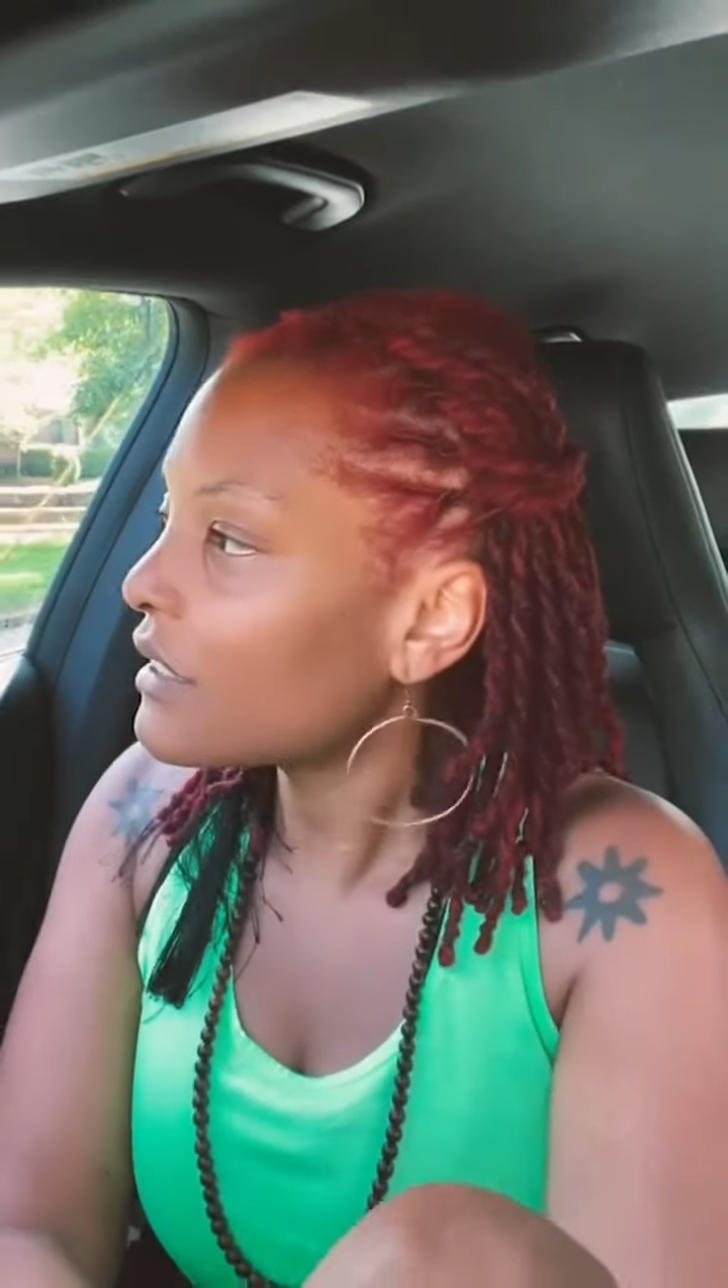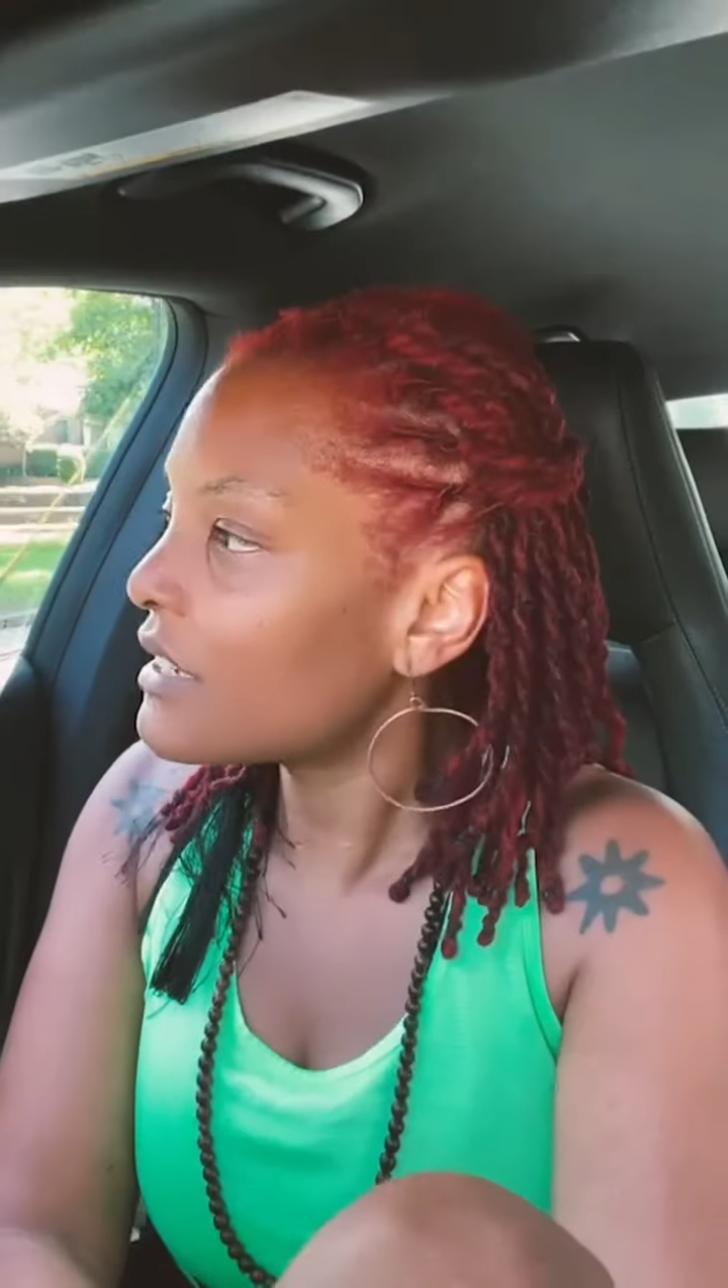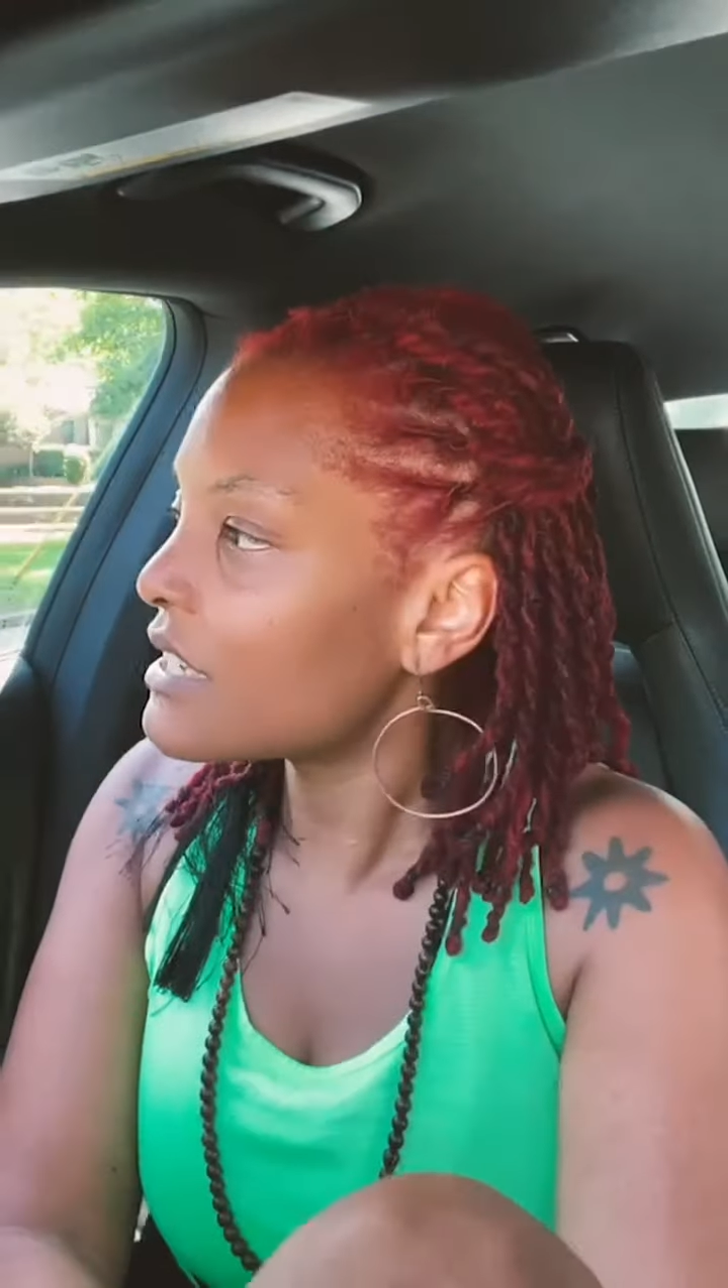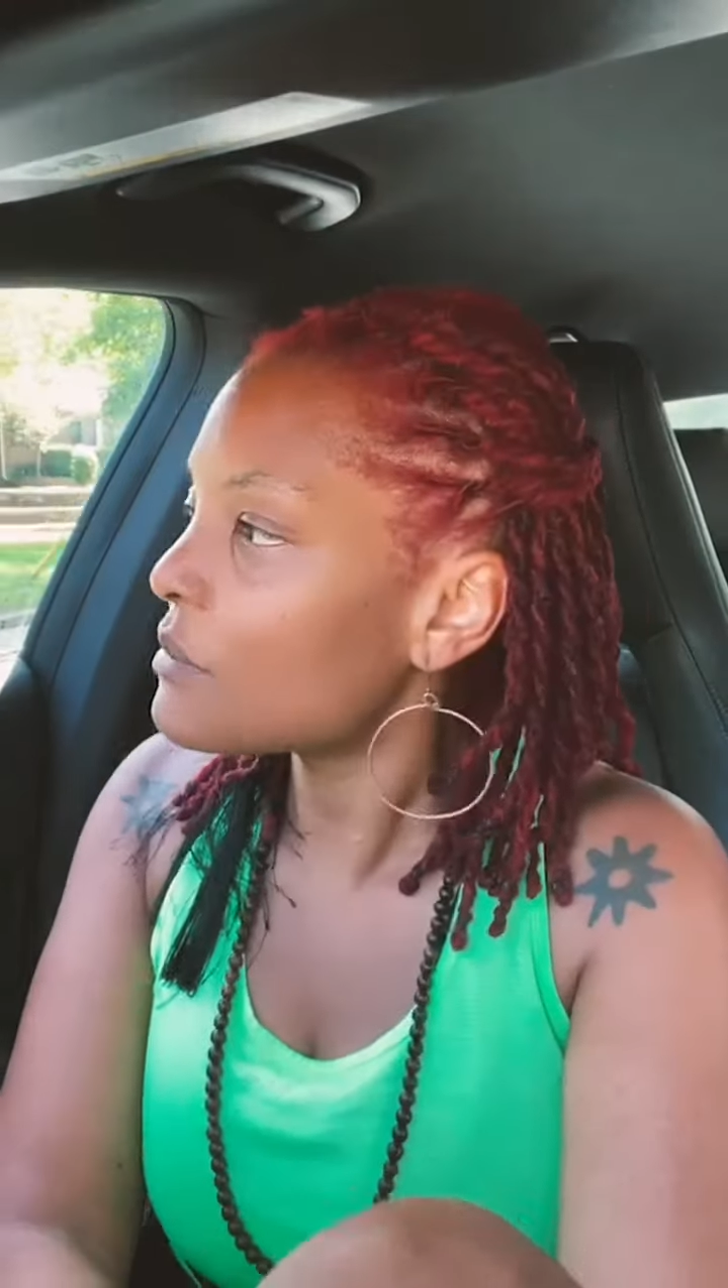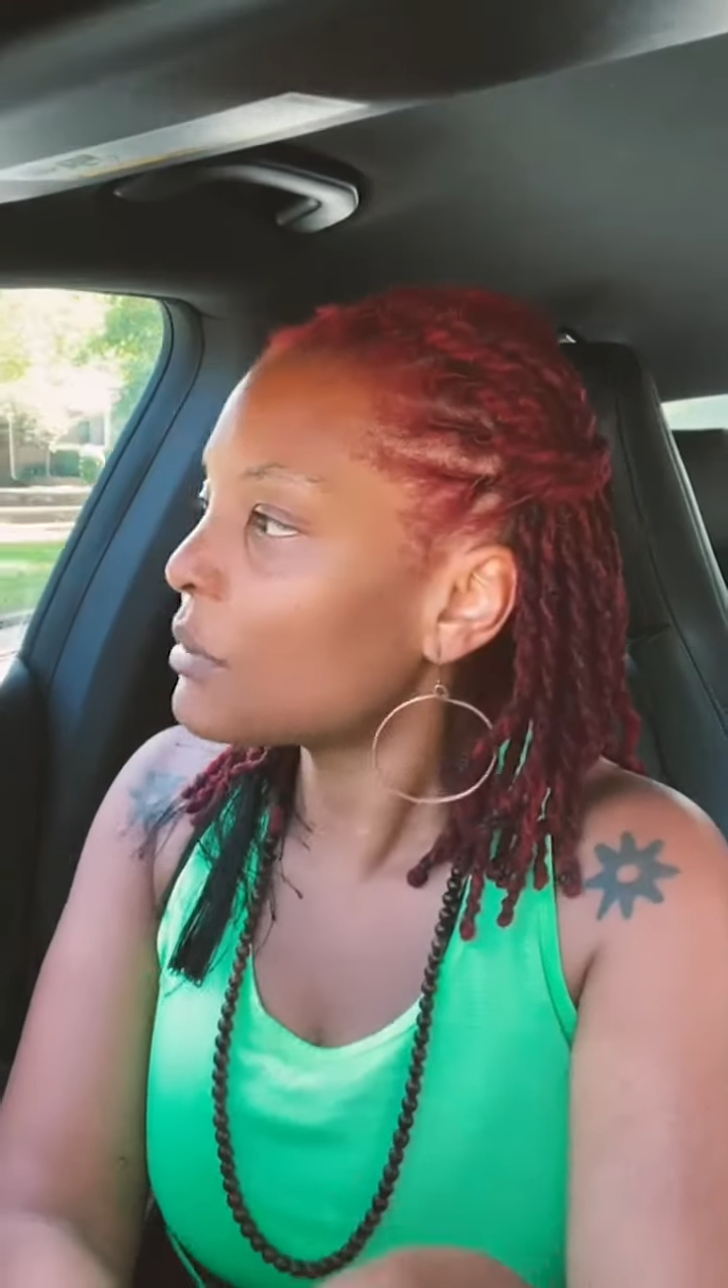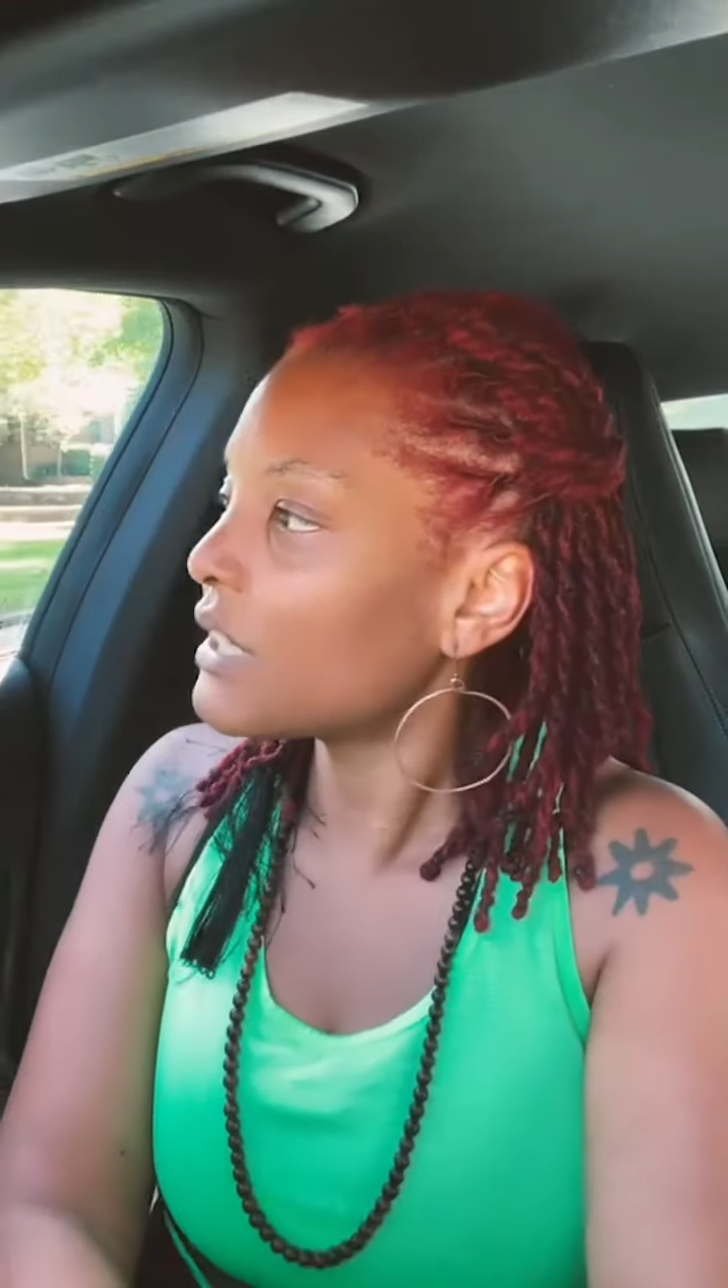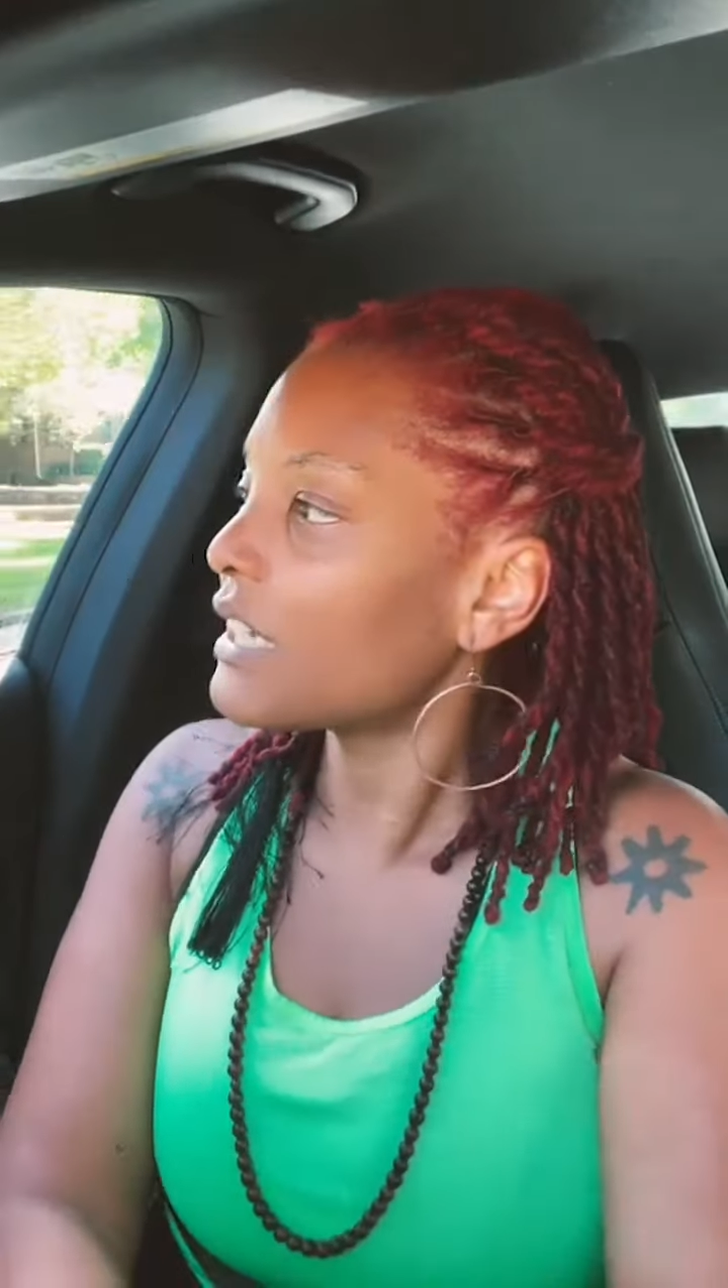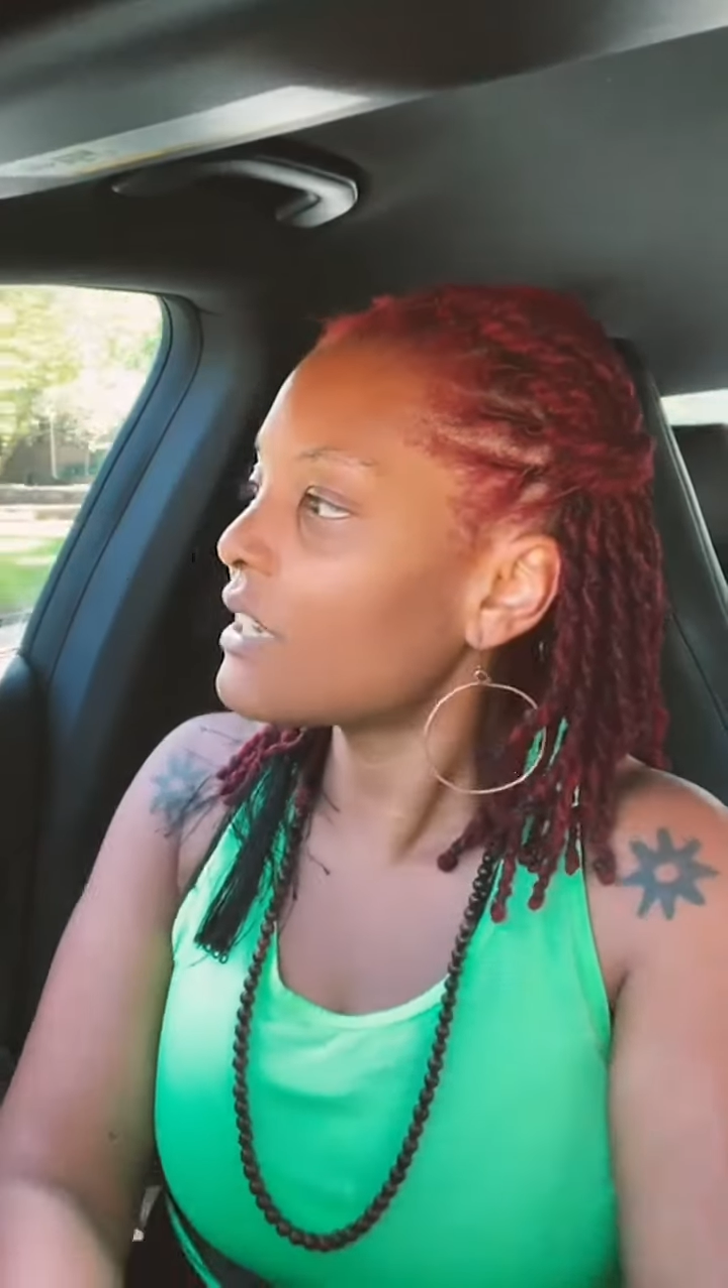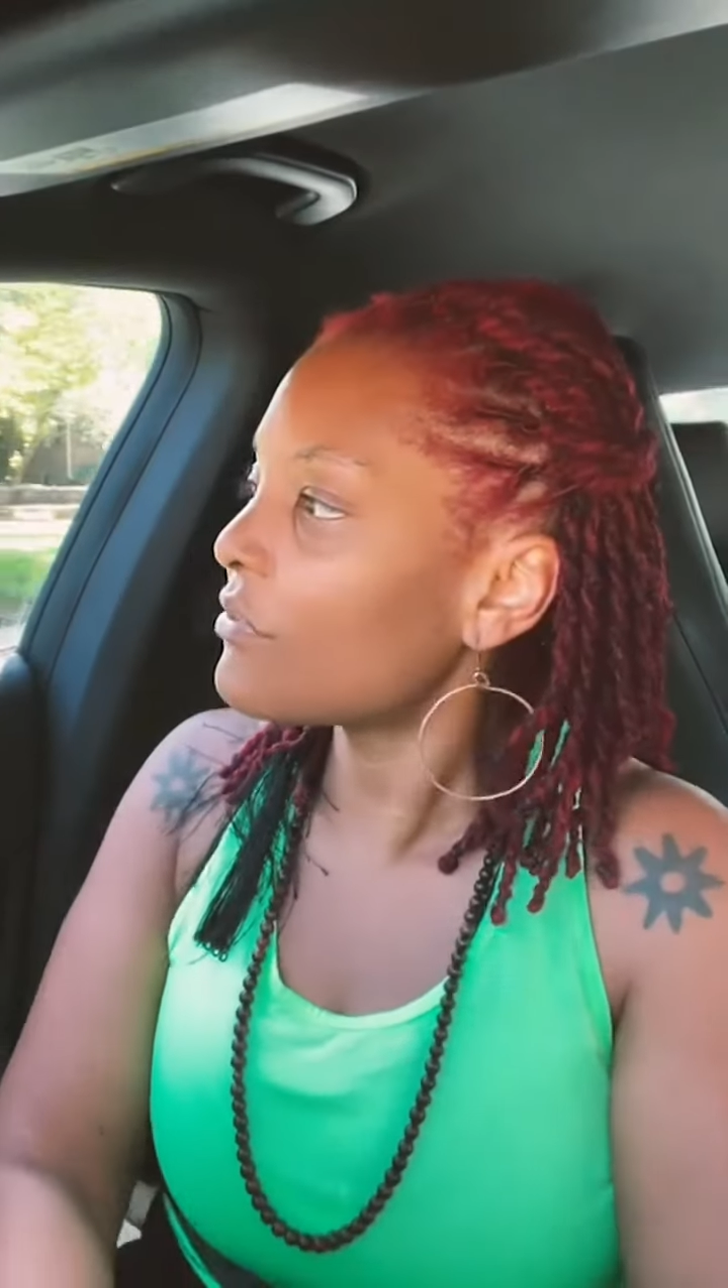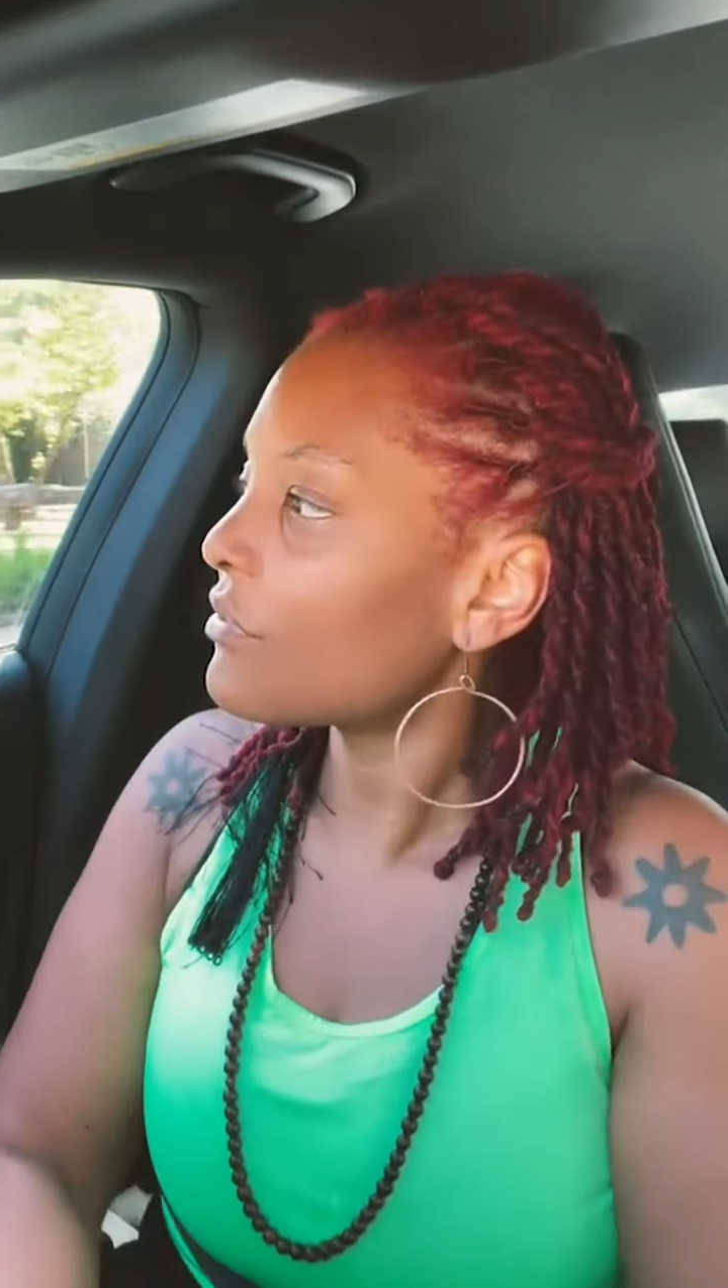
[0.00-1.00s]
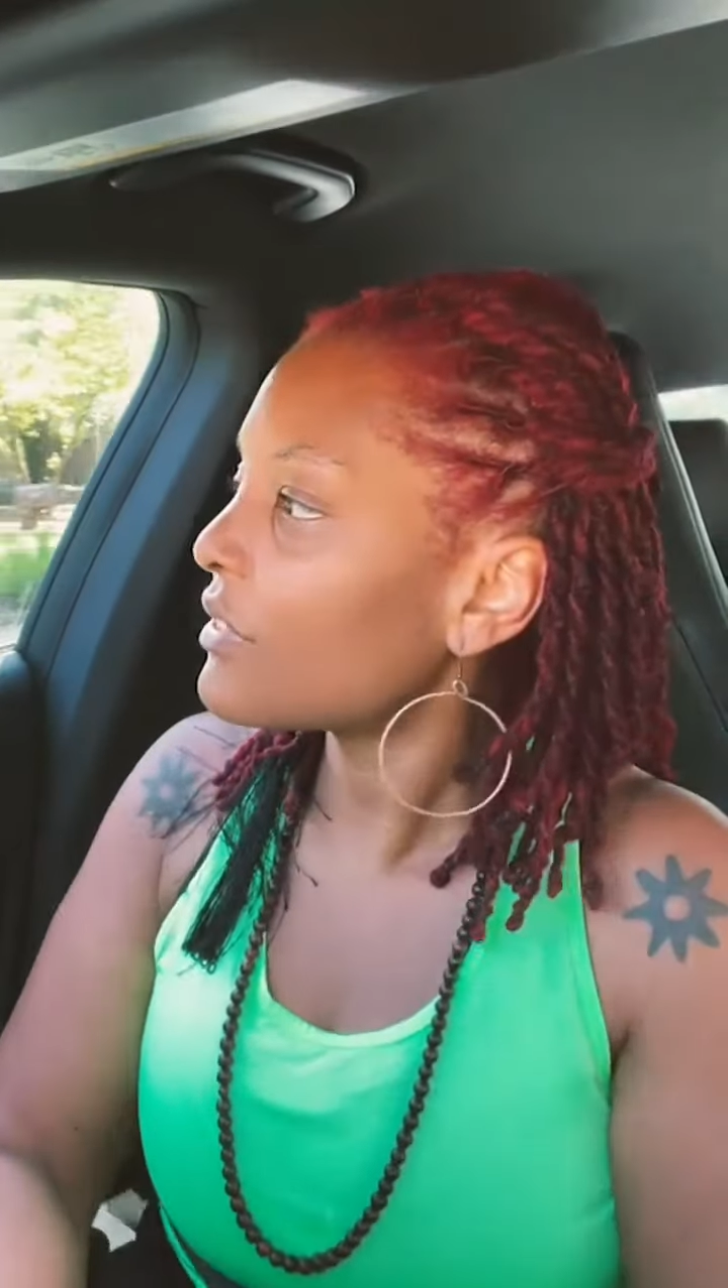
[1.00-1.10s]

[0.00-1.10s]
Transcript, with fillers: disbelief